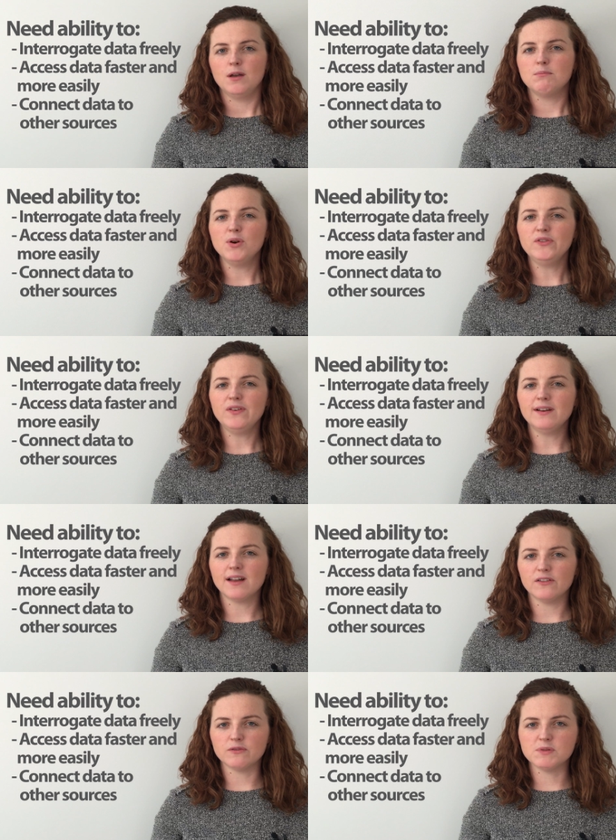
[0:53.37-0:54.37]
Most of our
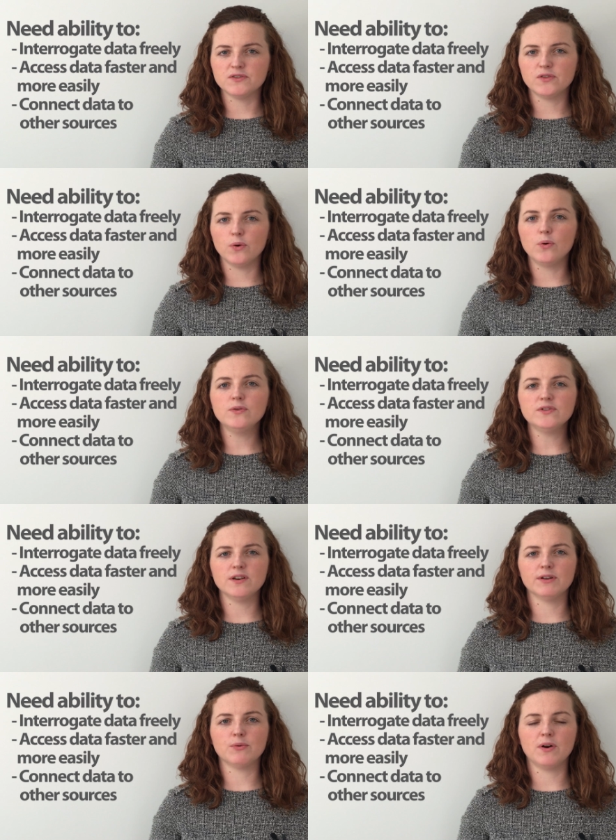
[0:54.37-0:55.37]
customers also
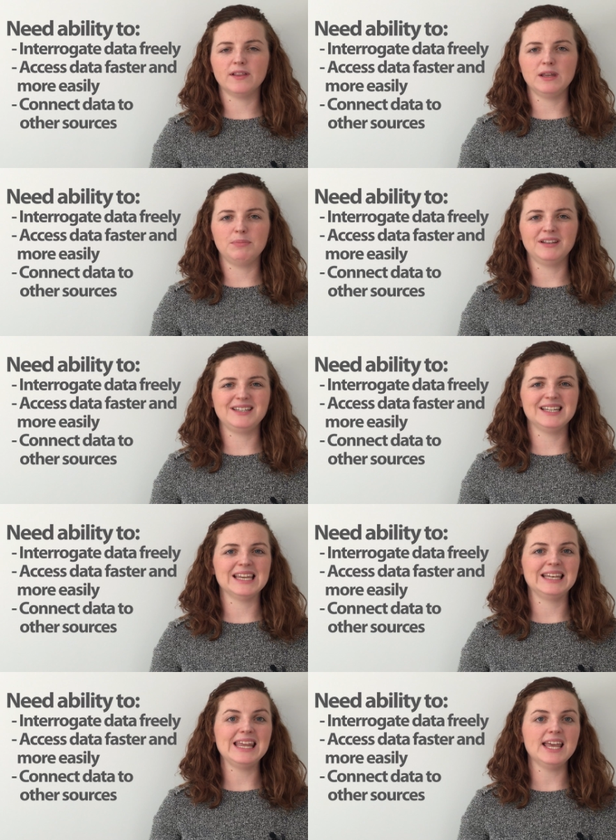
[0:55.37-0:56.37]
require the ability to
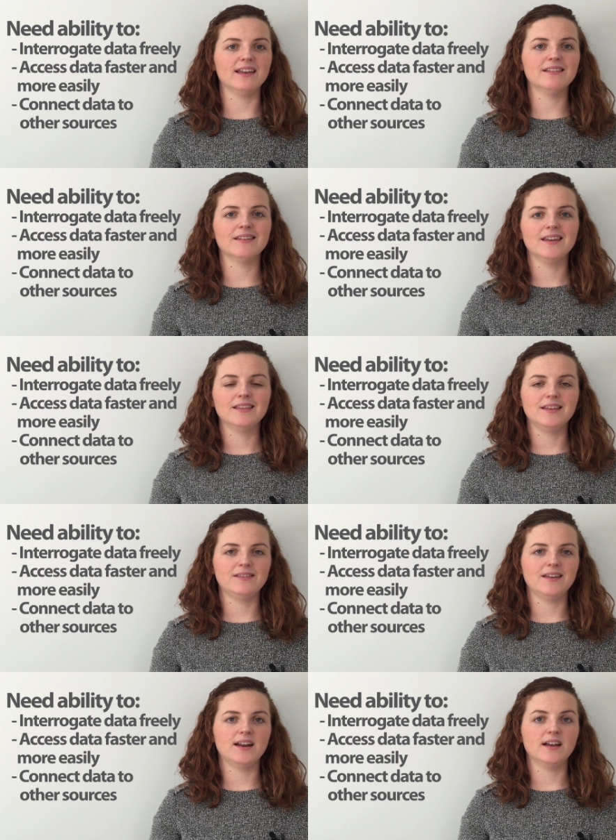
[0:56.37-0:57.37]
connect this
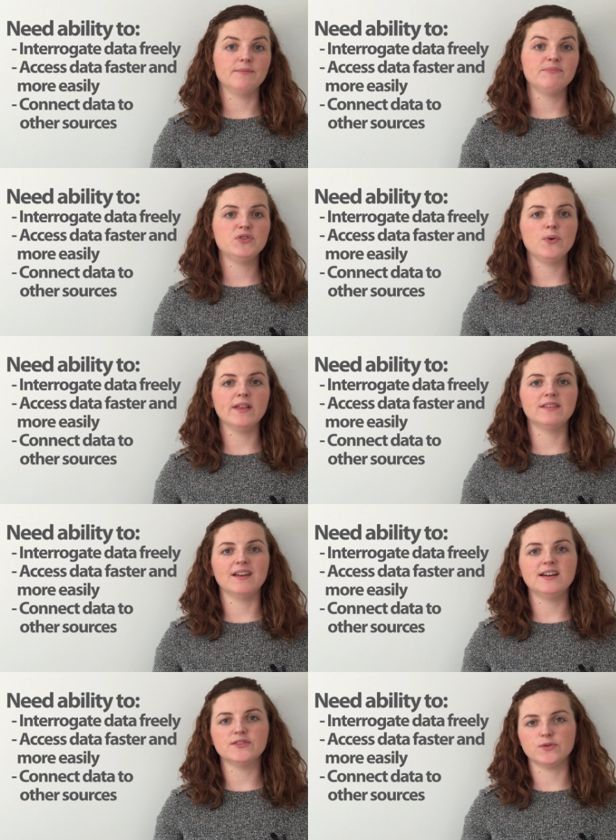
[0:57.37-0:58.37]
data to other
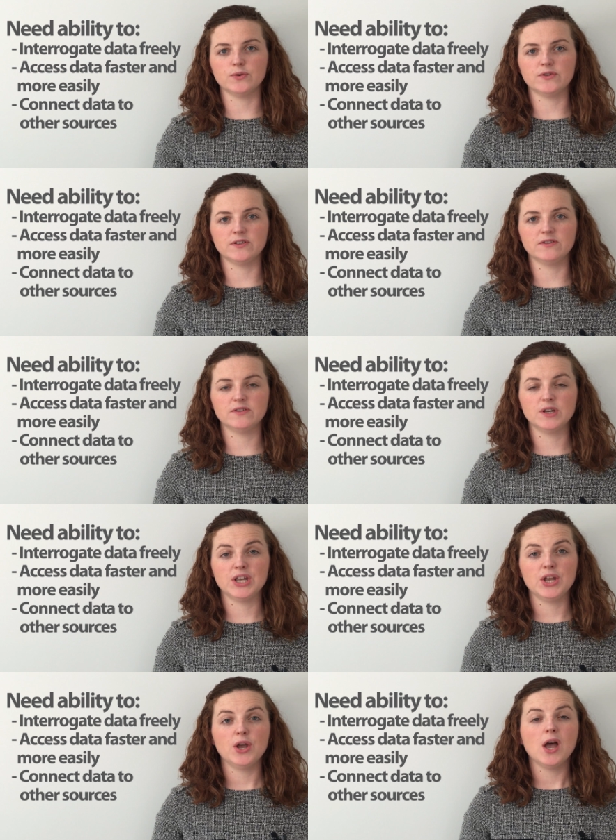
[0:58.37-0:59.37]
data sources,
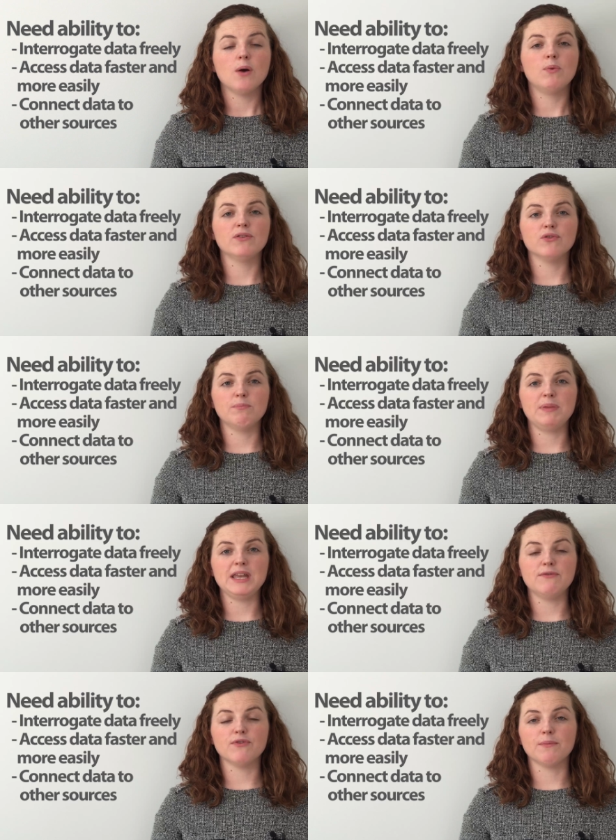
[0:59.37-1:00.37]
whether it
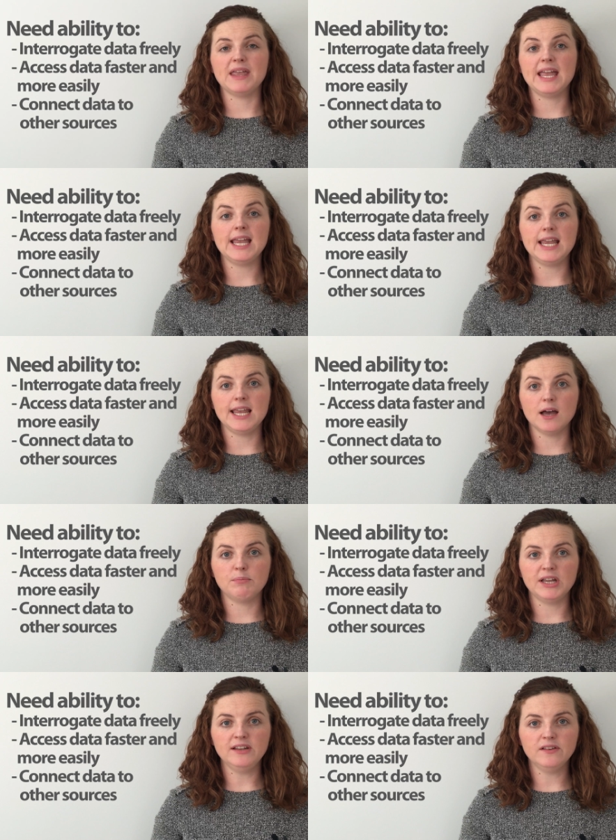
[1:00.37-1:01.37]
be from their E R
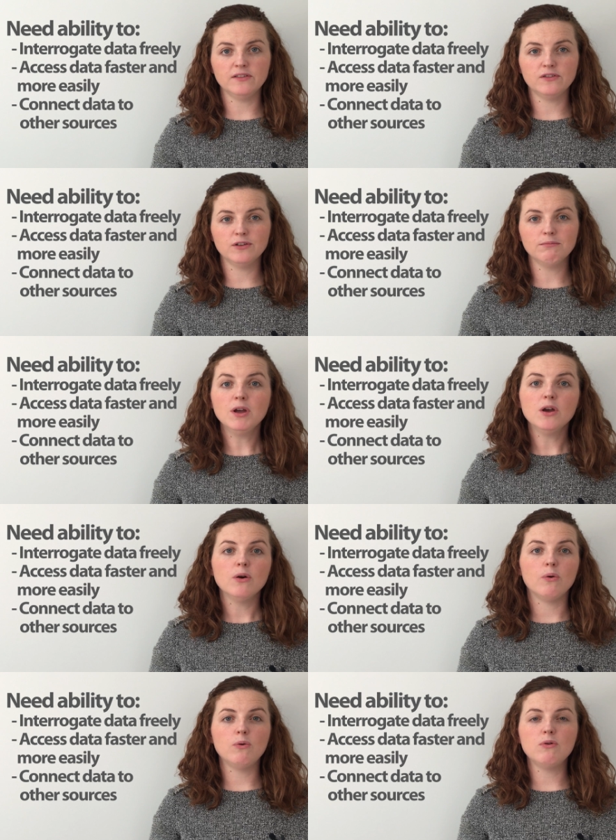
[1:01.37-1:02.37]
P system
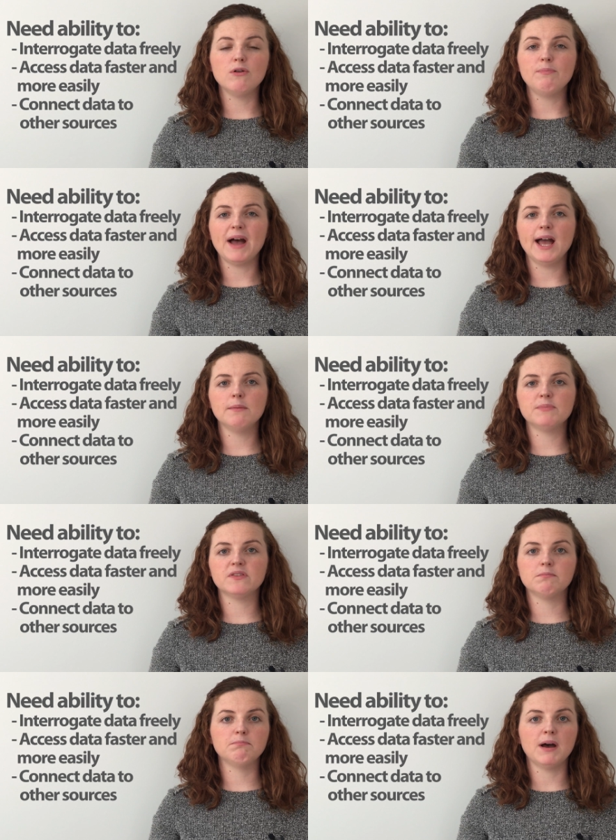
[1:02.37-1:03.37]
or
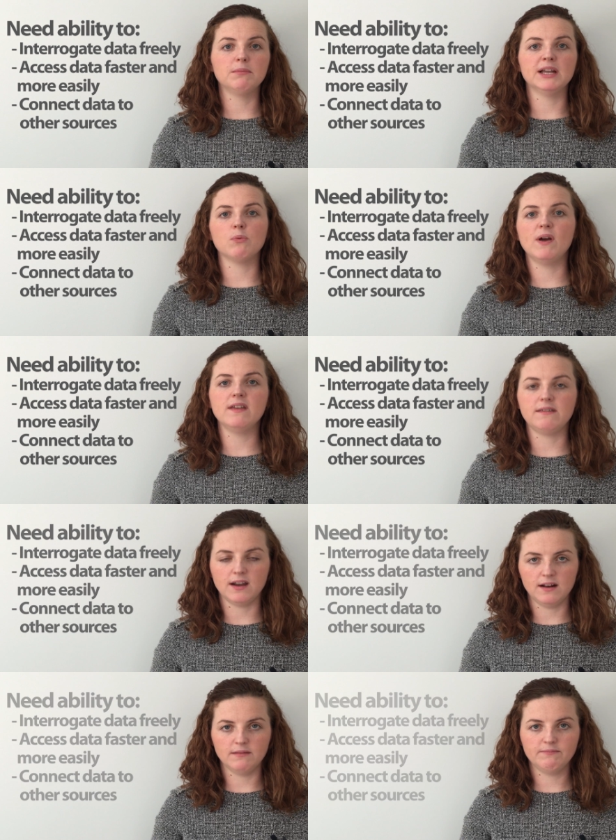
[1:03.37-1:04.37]
perhaps public weather
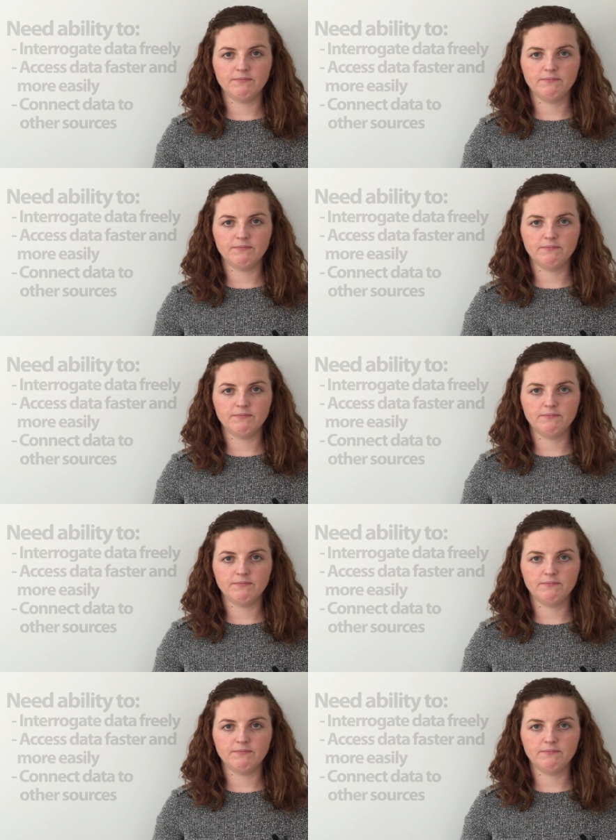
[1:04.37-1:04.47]
data.